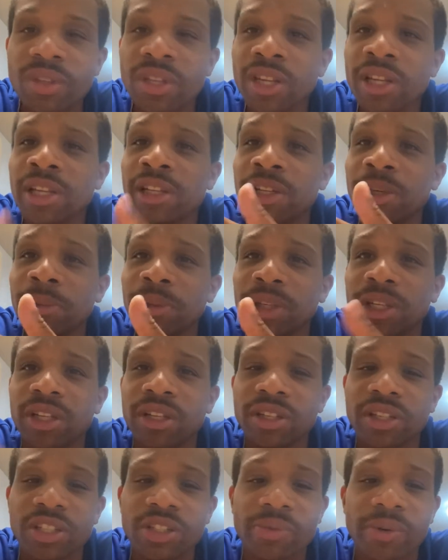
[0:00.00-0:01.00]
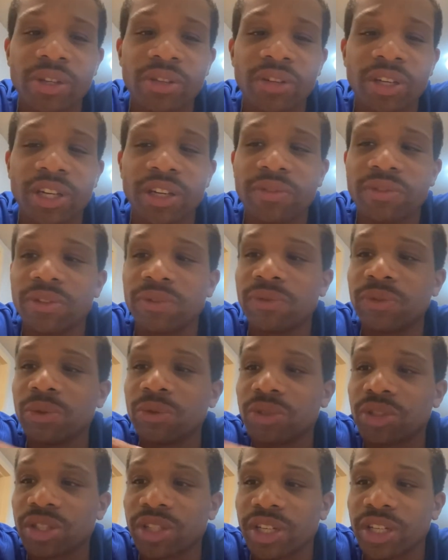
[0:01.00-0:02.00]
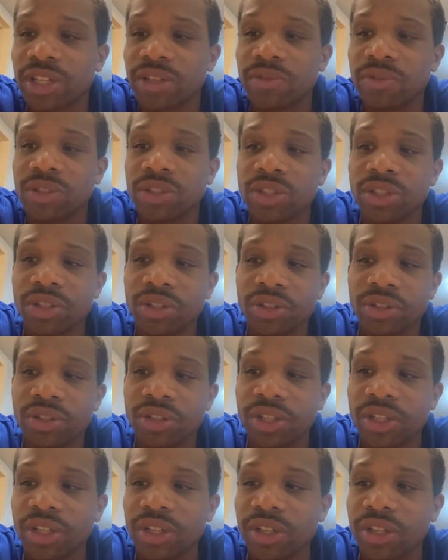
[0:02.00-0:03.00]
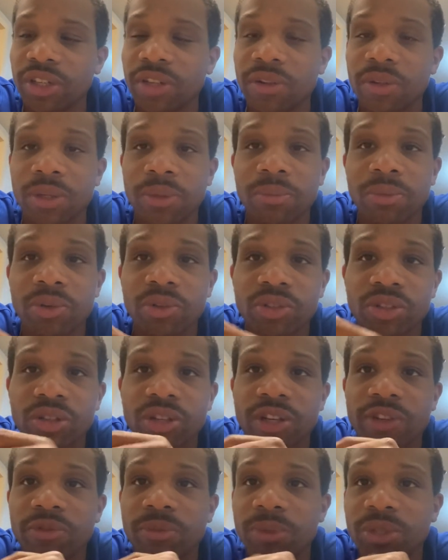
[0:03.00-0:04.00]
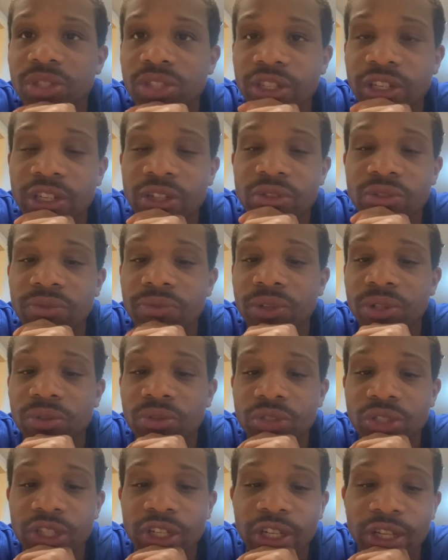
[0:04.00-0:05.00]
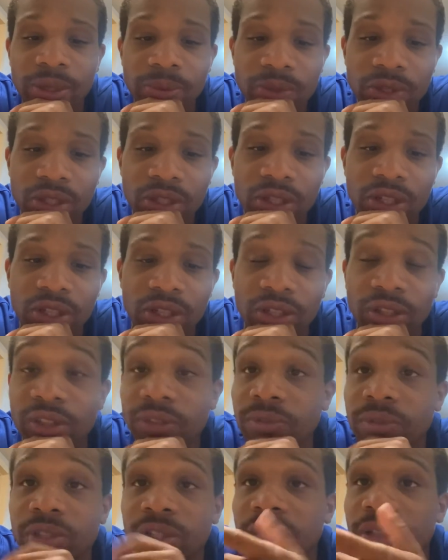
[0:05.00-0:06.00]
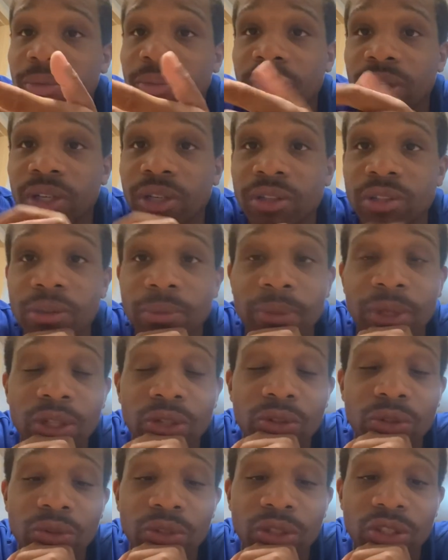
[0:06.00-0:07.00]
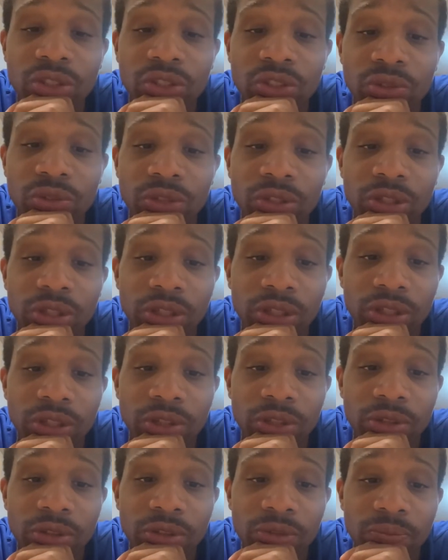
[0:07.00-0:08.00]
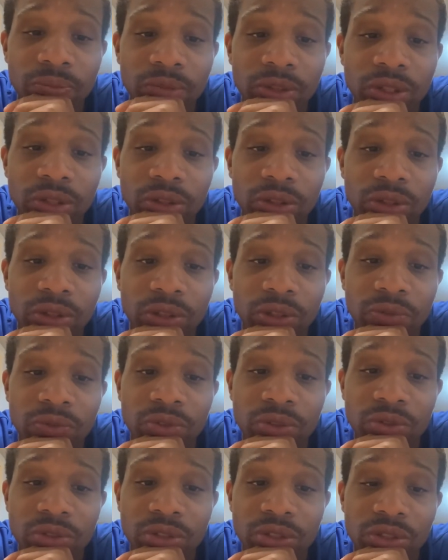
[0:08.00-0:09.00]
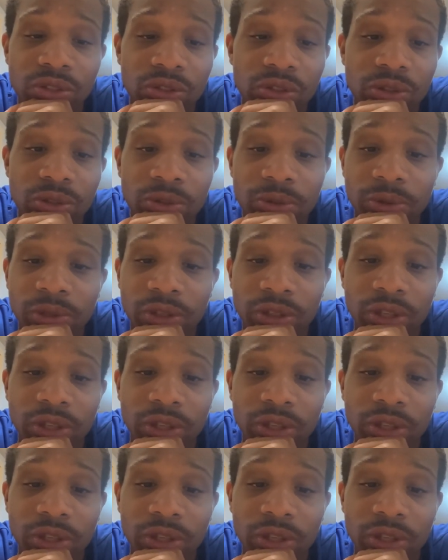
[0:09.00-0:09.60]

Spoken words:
eliminate it. That's why you have the flu shot every year in most government jobs or federal jobs. Even in the medical industry, you know, health insurance industry, so